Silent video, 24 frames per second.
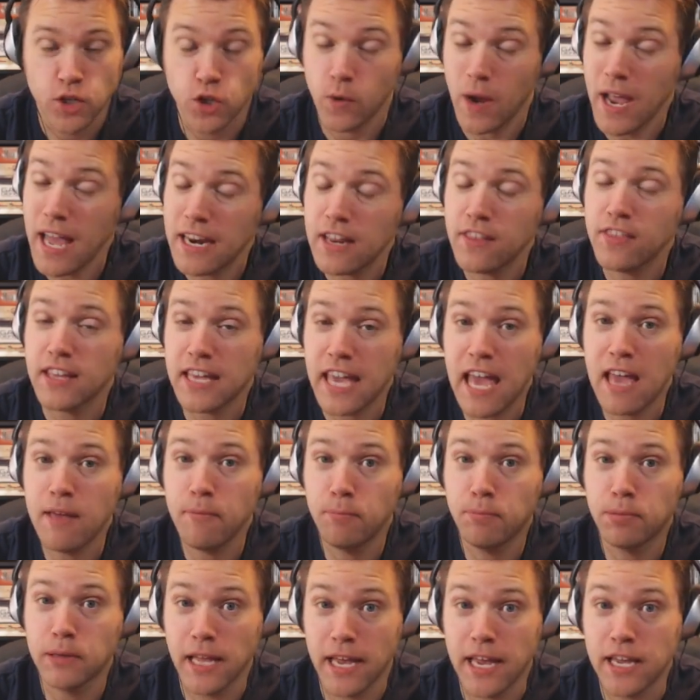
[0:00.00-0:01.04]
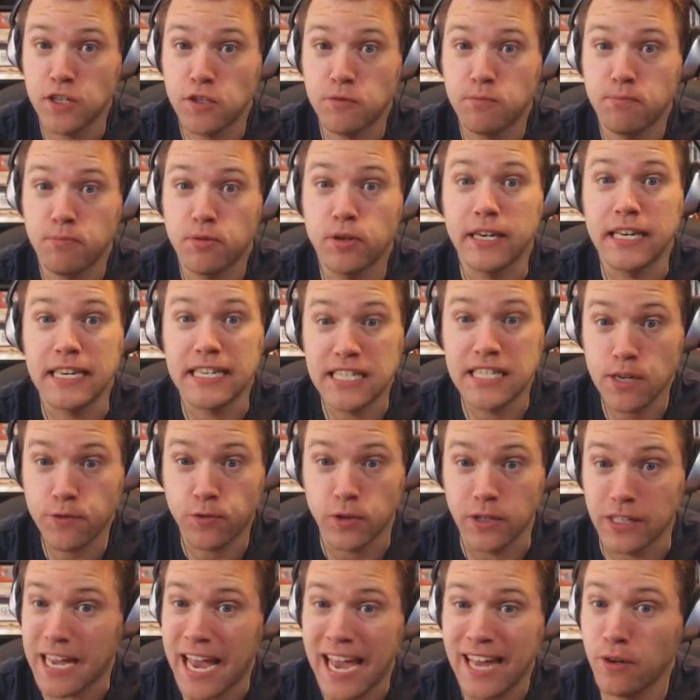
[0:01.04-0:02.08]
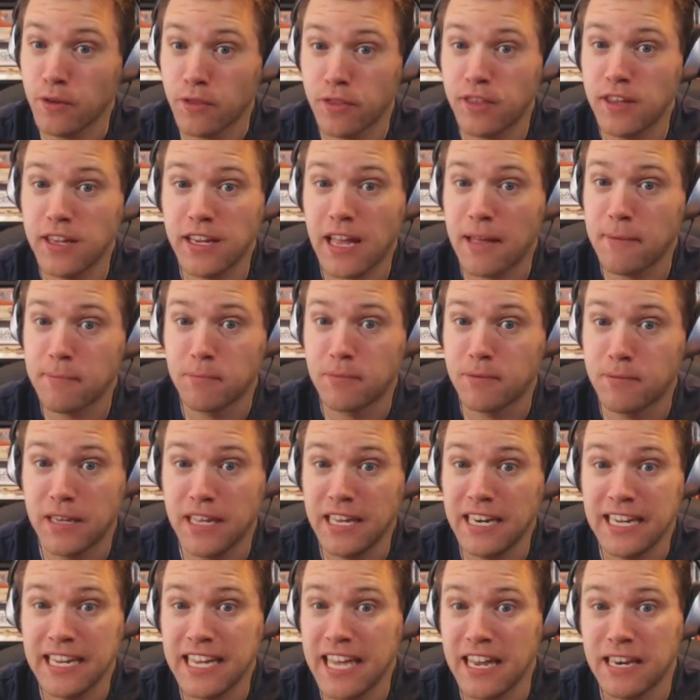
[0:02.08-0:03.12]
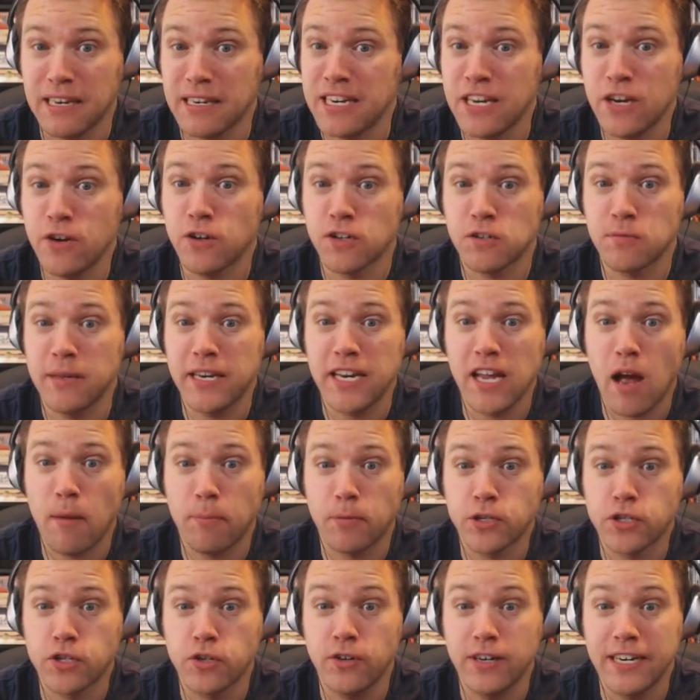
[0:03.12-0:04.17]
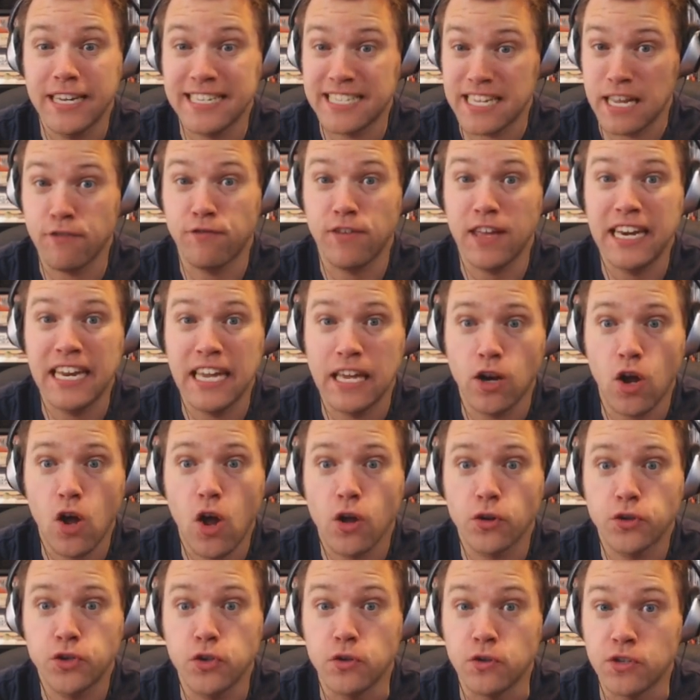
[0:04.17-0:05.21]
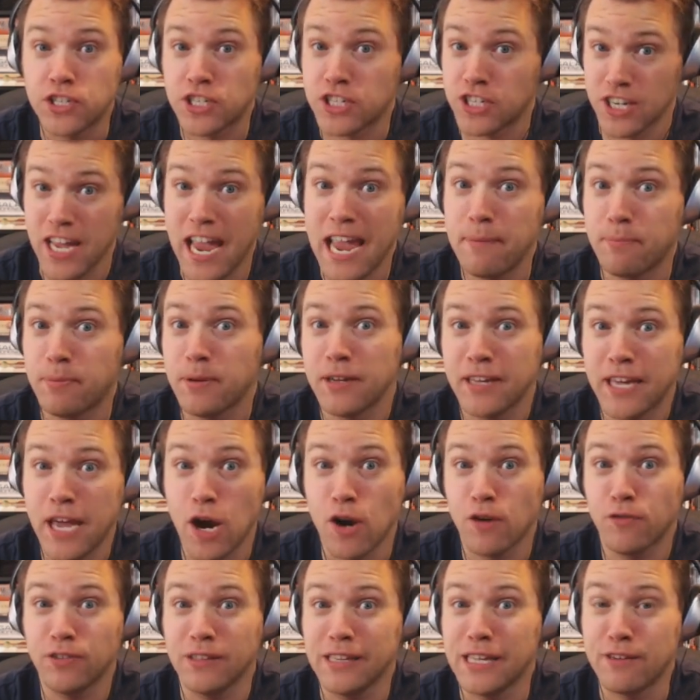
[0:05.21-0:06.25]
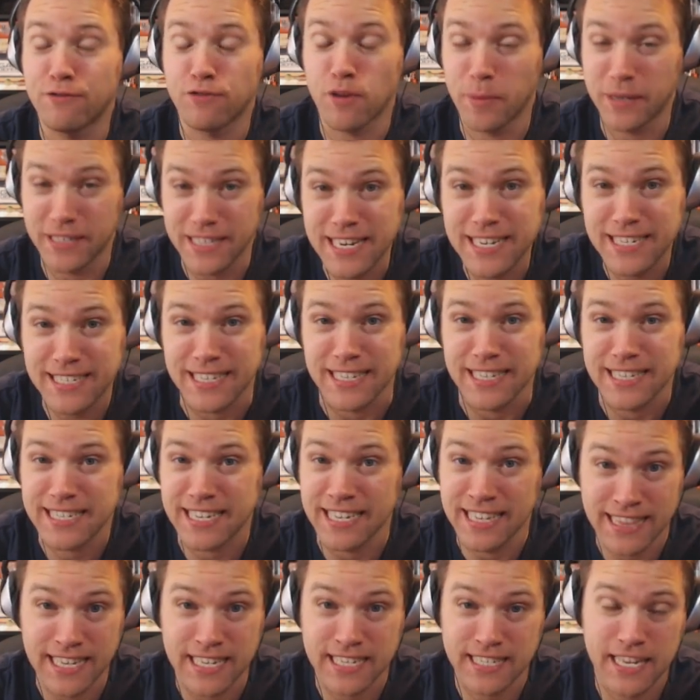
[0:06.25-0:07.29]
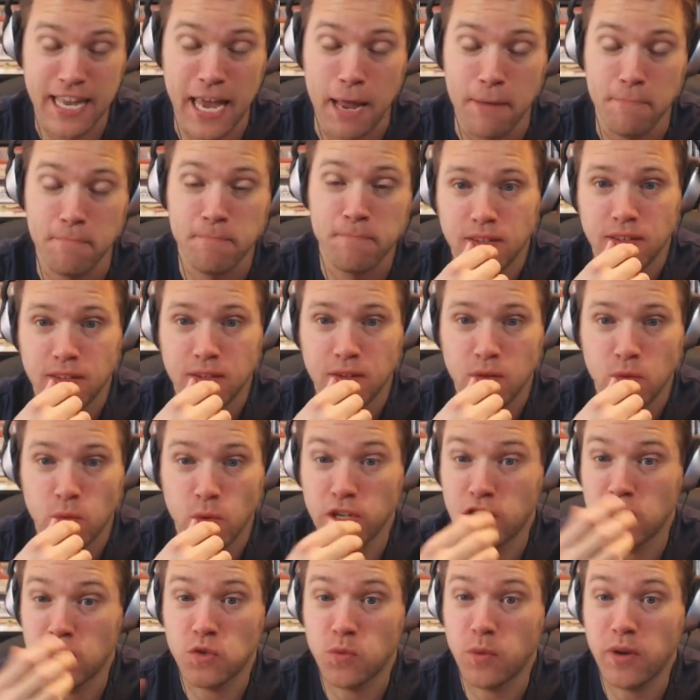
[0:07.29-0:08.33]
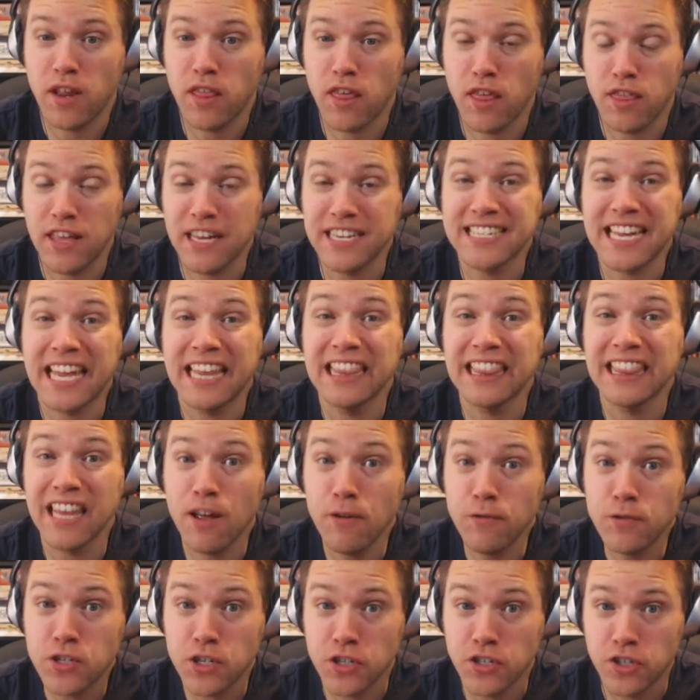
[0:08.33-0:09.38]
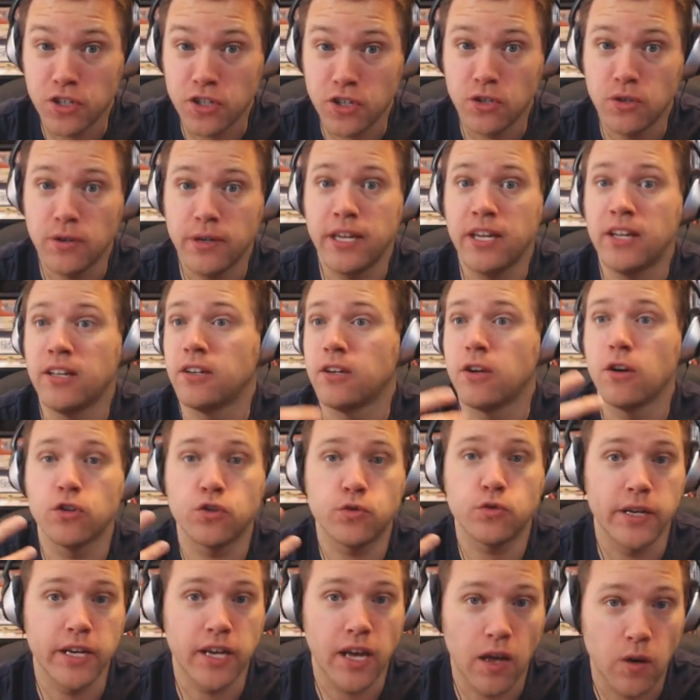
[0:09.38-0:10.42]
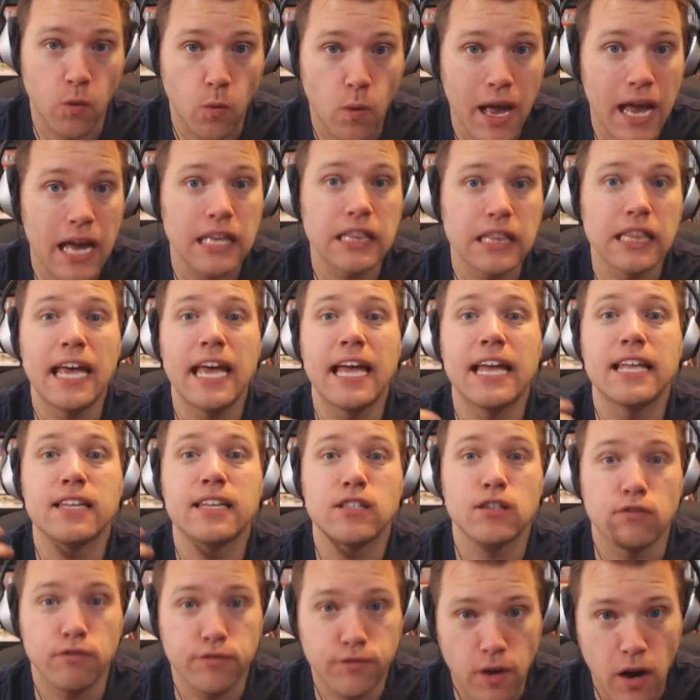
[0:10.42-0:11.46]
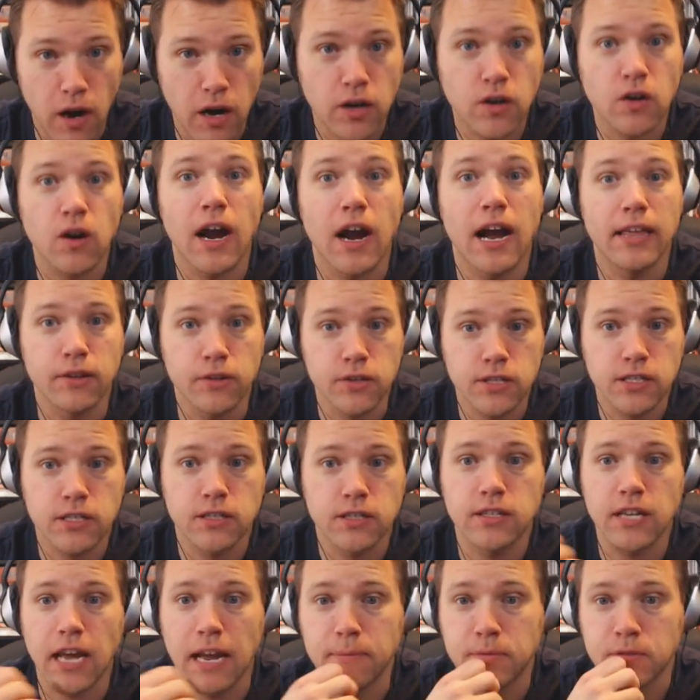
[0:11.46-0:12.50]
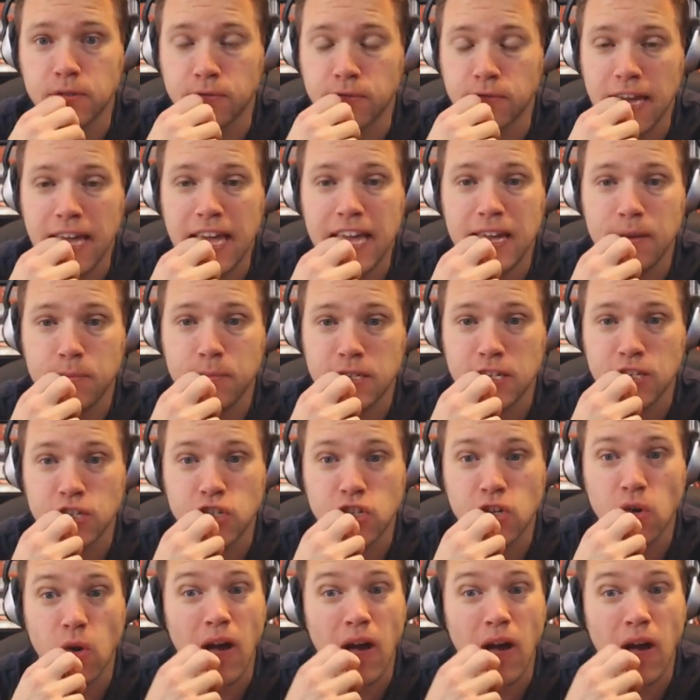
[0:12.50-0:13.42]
Granted, the game plays pretty different. I don't think I'm going to get near as many opportunities, if any at all, to snipe carefully from a distance in this game, which is one of the things I love to do in Ghost Recon Wildlands and Far Cry, those types of games, and so